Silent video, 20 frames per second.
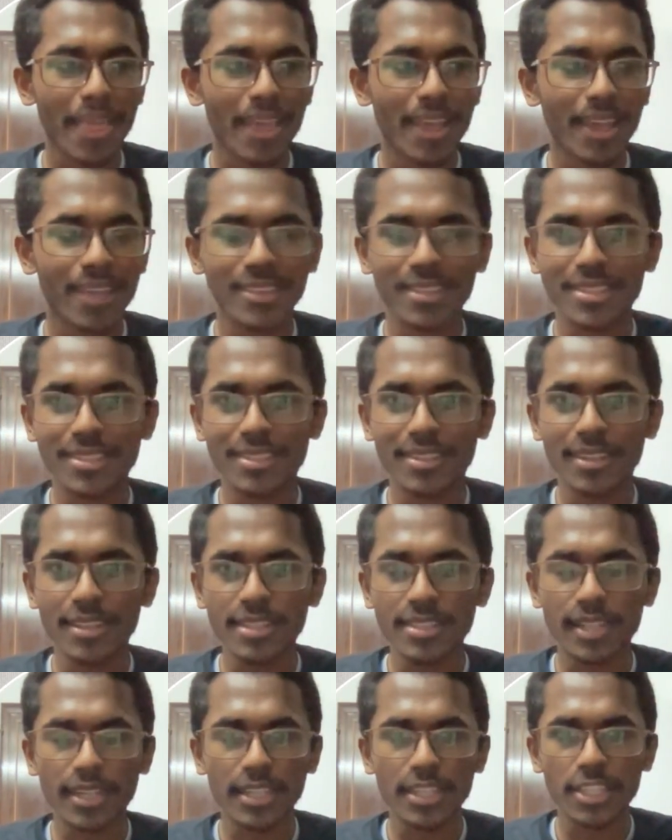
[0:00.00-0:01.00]
and this girl
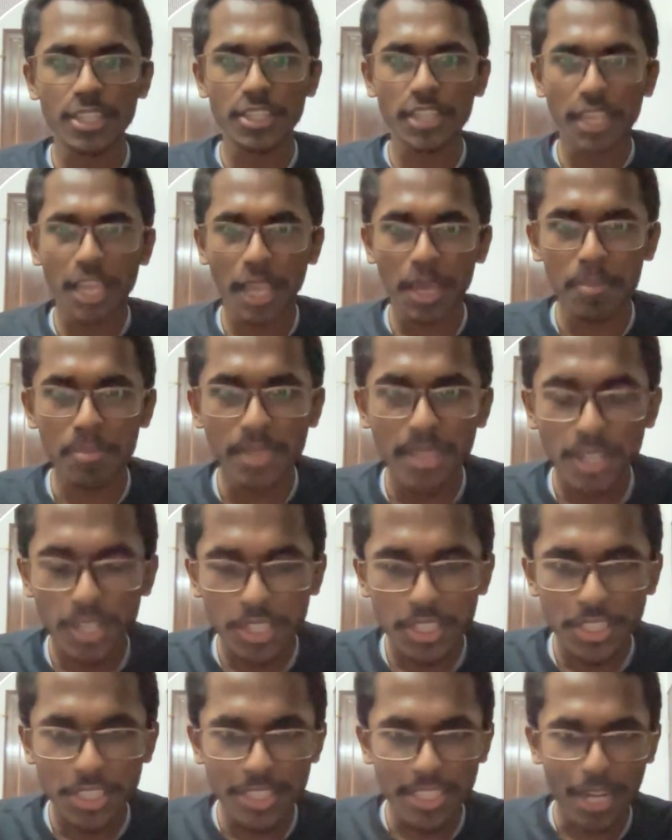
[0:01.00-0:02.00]
suddenly she came
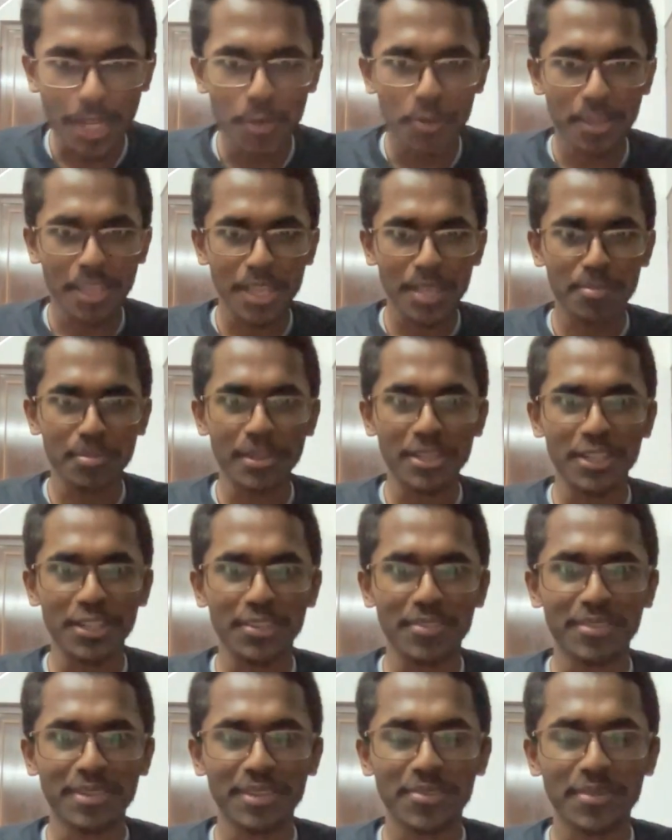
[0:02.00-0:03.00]
she started looking at me in a
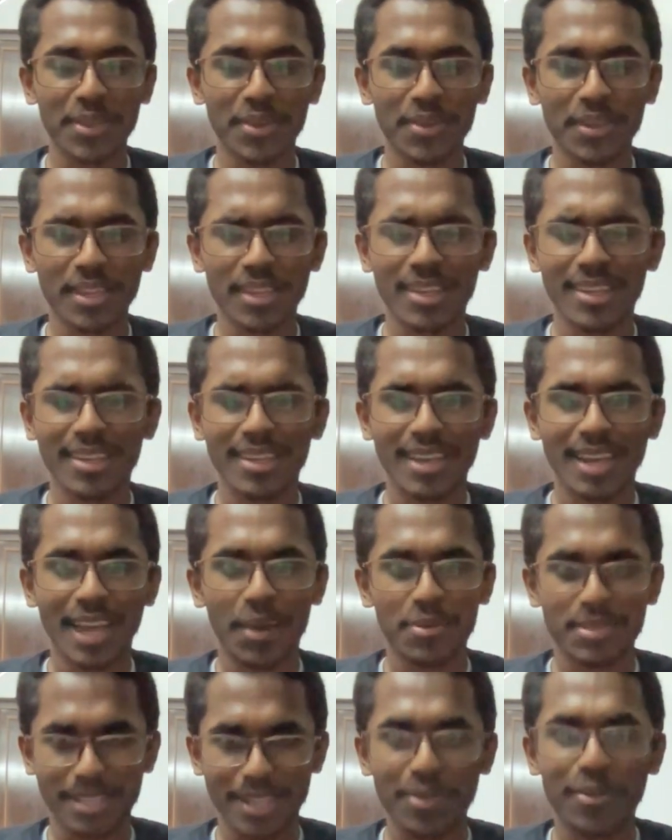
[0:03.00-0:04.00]
different way okay i
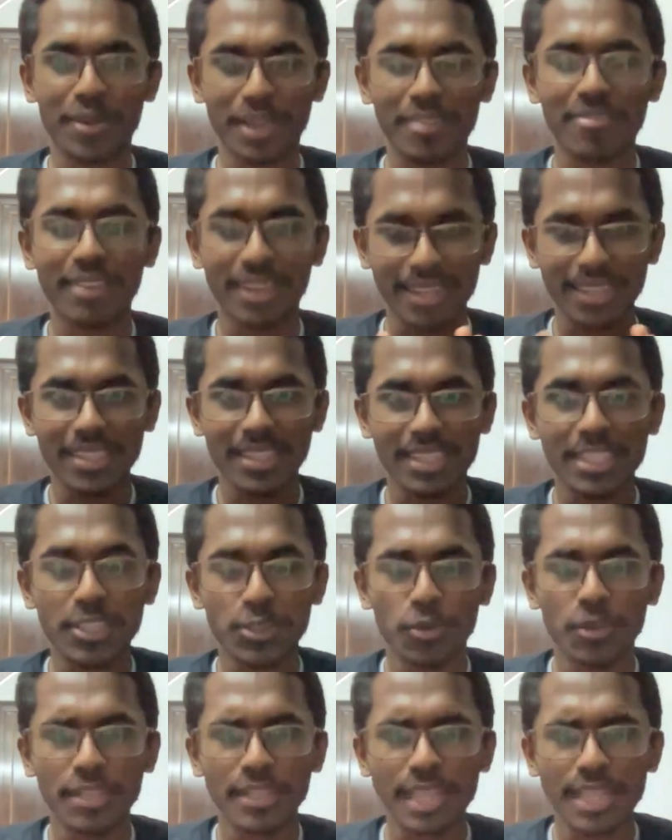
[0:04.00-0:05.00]
was like okay fine he's
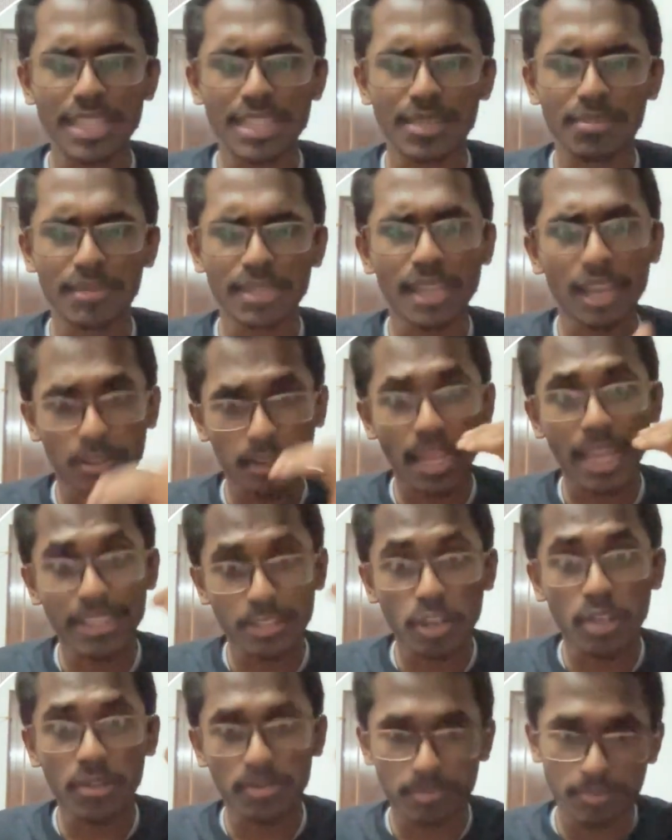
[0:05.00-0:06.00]
going to tell something i, I
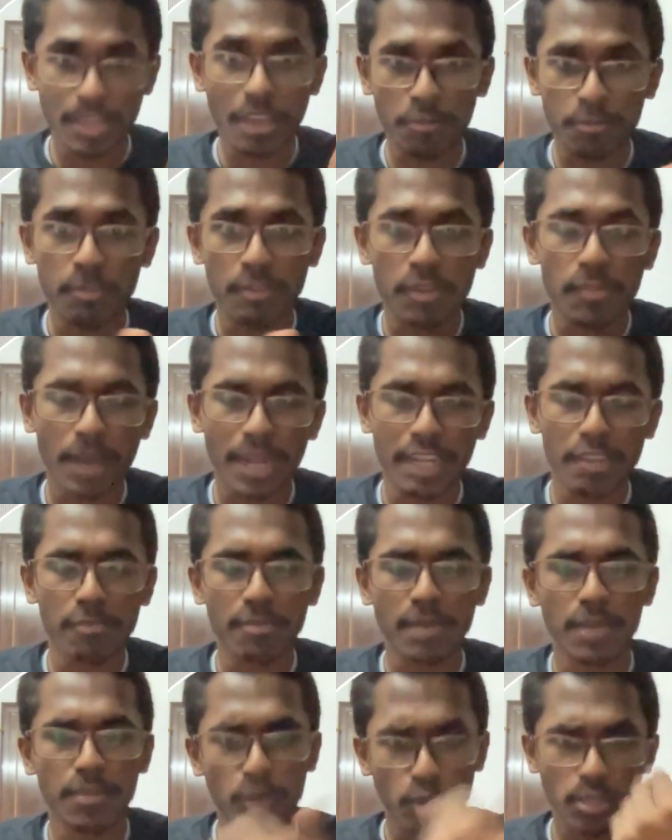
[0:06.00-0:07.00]
thought we, have, we might have
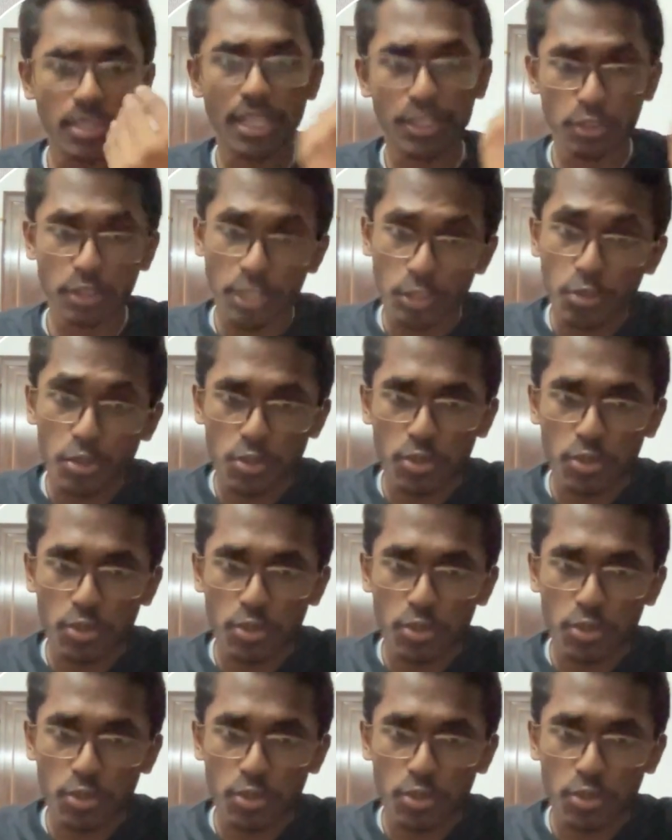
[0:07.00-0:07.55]
met because i thought it was